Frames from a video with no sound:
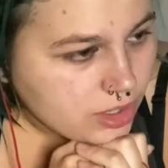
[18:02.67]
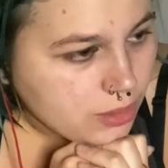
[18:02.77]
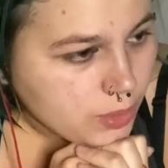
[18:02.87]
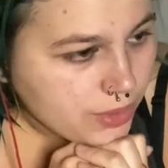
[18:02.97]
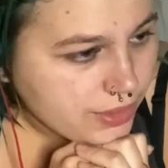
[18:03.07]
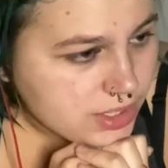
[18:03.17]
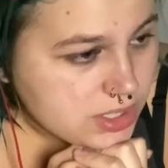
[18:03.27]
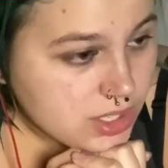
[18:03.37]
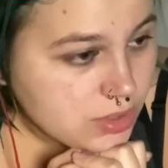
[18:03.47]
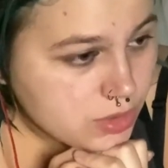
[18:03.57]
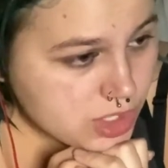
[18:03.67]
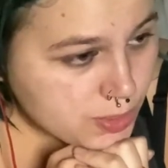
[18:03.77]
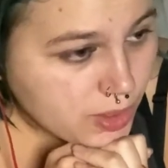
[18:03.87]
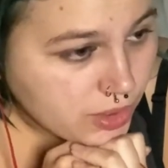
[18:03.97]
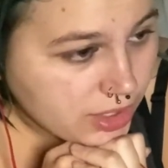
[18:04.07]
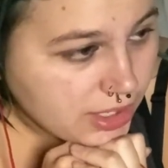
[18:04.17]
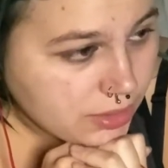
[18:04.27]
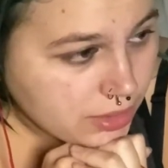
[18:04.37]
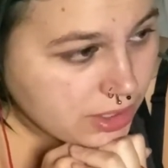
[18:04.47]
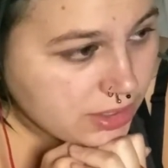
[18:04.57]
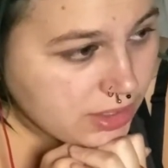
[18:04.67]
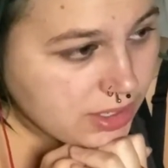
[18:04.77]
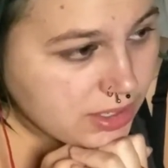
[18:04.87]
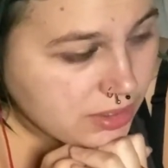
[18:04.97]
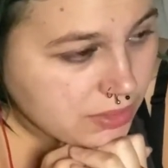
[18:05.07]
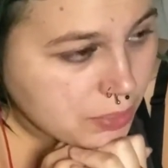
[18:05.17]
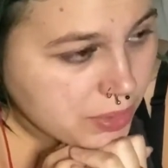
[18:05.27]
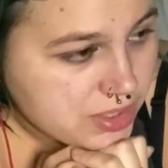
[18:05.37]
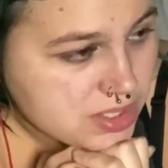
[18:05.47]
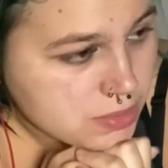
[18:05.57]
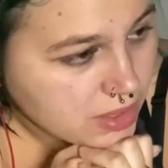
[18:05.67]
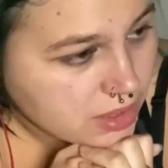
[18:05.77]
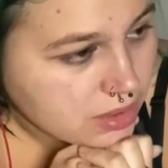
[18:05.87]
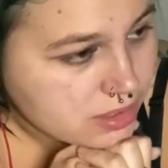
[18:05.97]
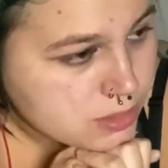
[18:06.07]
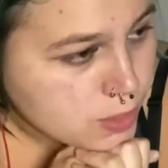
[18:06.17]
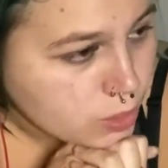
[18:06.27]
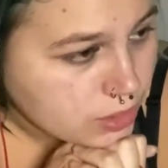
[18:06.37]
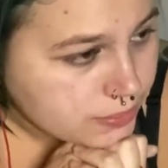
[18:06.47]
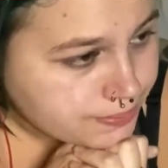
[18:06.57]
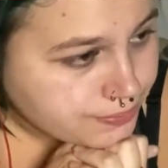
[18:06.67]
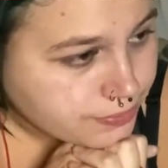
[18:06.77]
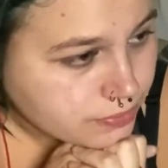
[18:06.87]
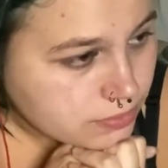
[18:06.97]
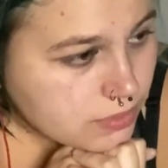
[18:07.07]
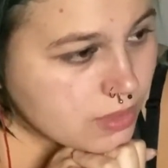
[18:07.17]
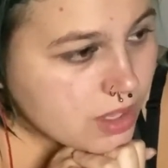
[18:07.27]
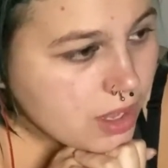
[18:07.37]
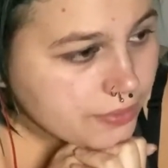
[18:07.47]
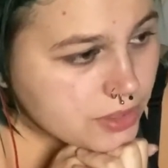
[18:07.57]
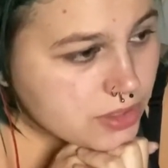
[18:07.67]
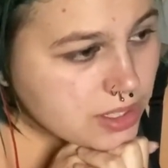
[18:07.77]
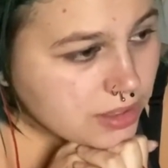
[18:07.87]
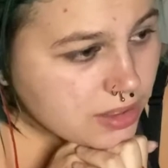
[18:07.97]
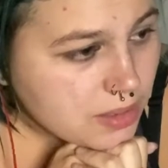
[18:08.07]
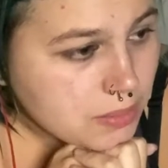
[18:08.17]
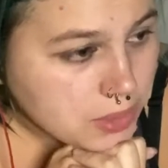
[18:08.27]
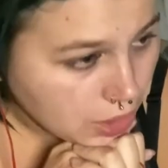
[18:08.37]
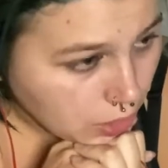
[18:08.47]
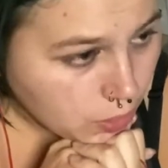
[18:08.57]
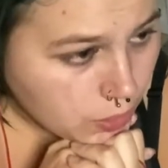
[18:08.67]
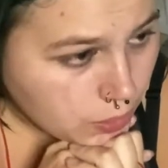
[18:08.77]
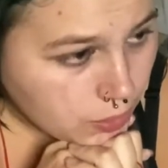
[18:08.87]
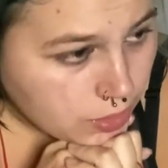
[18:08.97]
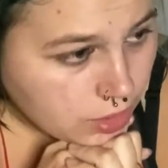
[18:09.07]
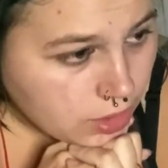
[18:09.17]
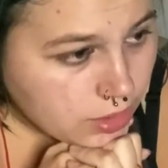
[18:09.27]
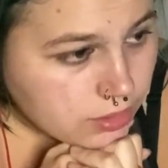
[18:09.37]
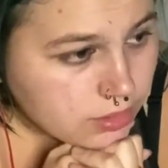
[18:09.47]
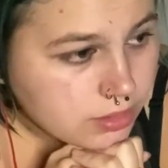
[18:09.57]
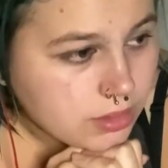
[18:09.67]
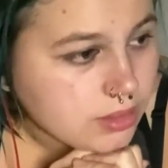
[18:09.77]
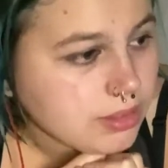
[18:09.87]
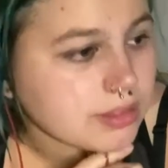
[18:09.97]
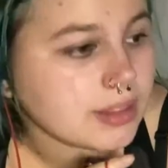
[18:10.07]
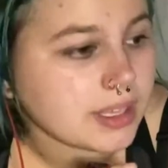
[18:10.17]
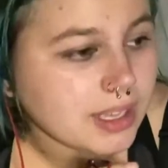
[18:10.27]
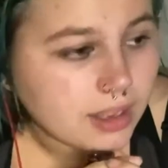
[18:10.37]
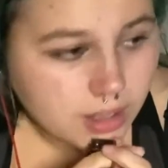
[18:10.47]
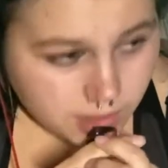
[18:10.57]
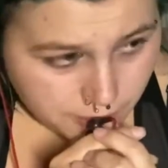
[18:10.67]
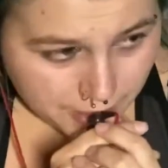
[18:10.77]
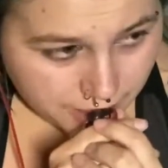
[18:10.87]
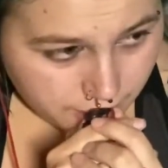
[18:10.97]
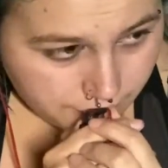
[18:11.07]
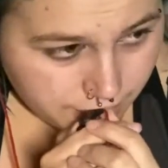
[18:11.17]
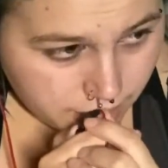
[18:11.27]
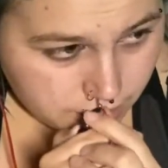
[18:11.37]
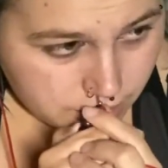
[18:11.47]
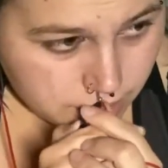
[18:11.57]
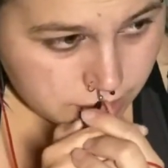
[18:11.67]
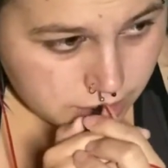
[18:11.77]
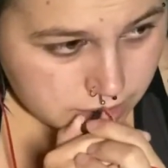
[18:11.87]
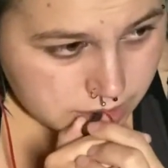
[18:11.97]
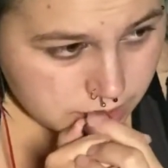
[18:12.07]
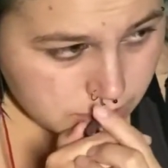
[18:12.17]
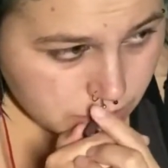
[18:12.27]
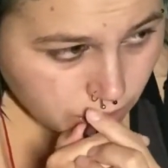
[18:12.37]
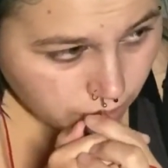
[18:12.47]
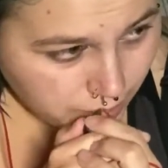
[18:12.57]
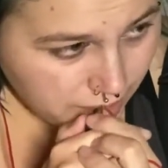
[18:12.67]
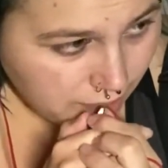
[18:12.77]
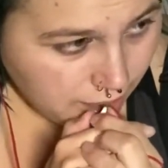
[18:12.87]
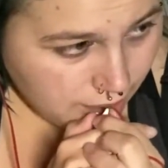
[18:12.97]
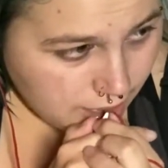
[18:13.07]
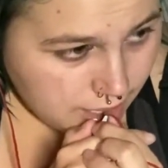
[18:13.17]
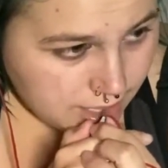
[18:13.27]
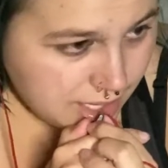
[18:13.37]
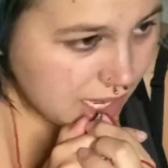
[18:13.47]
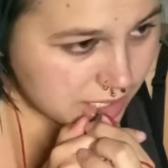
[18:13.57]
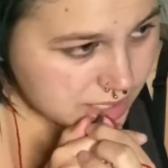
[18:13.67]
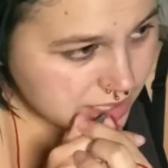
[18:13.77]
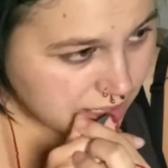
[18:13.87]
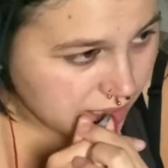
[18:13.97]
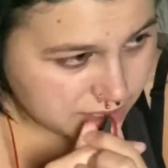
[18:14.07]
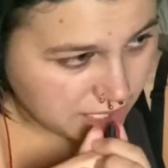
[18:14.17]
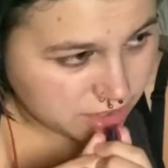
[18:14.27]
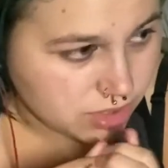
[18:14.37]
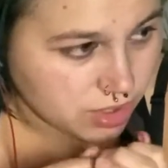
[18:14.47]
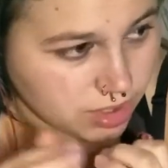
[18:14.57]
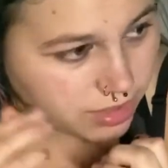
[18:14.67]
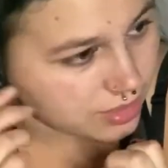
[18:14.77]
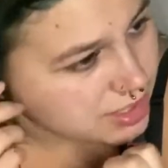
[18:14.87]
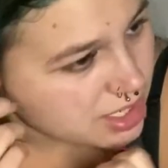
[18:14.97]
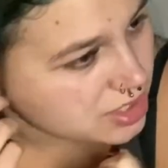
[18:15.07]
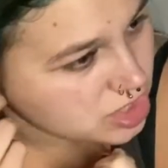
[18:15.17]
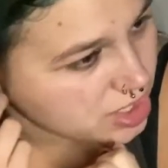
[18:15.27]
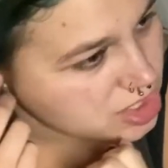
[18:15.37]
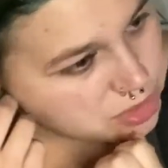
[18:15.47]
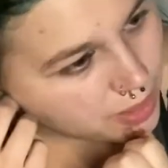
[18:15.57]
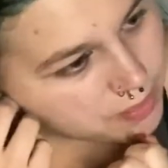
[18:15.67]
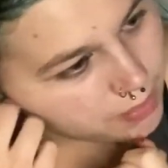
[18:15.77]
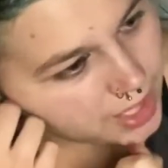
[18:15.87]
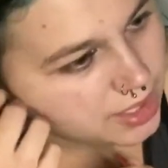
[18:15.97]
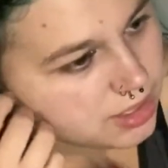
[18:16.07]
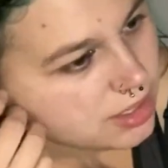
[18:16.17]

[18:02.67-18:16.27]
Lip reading: Her boyfriend is a huge smoker and I don't like the idea of the place smelling like smoke. After telling them no, they got argumentative and sister told me not to contact her unless I changed my mind.